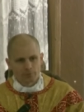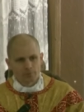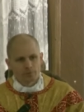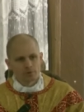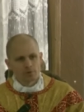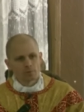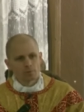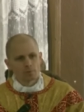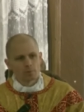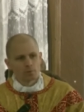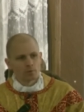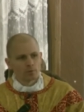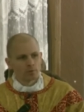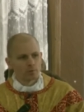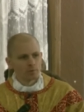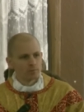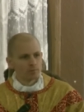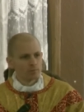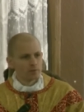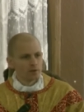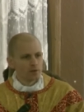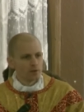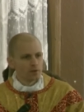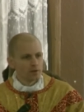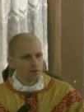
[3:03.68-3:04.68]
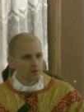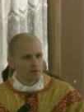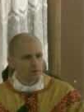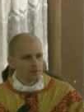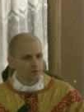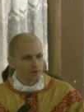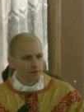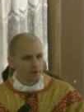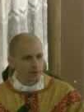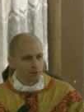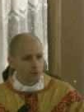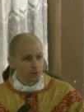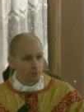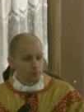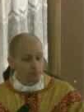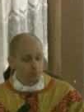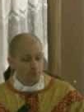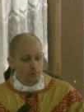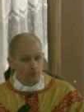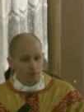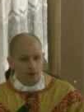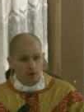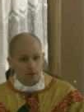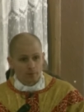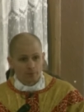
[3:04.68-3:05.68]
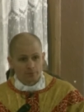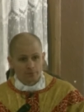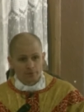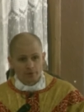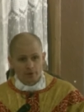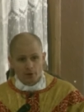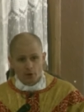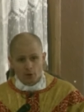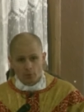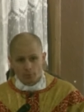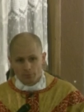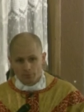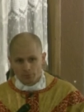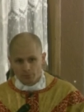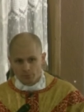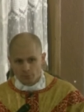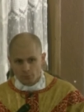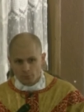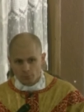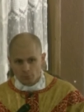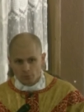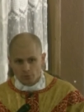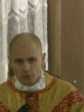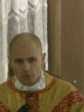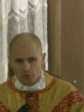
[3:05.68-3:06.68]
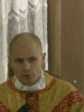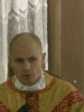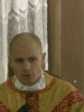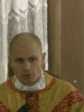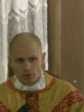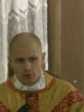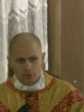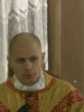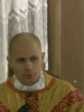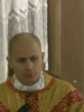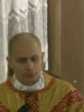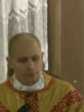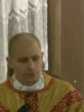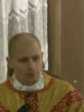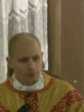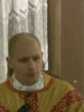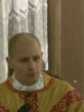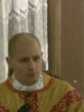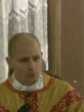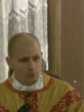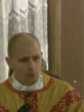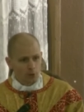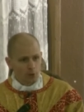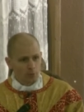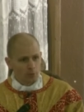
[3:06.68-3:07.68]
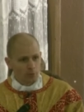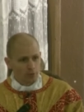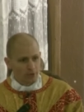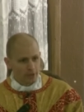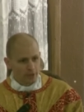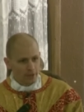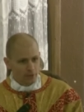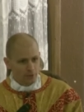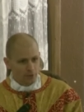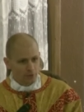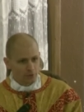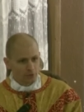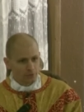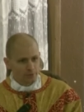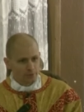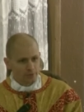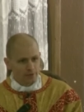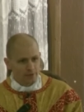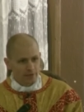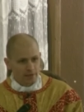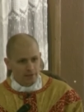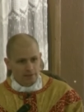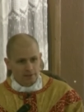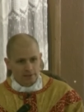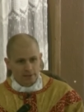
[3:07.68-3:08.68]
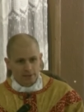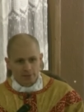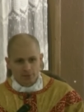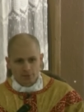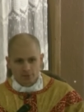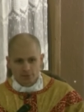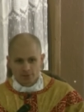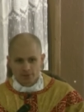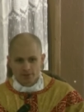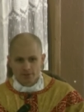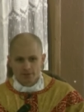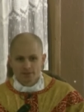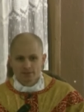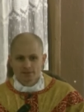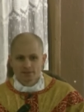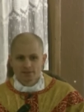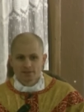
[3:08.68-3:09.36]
to people, to care for them, to help the poor, all those things. We all plan on doing that later.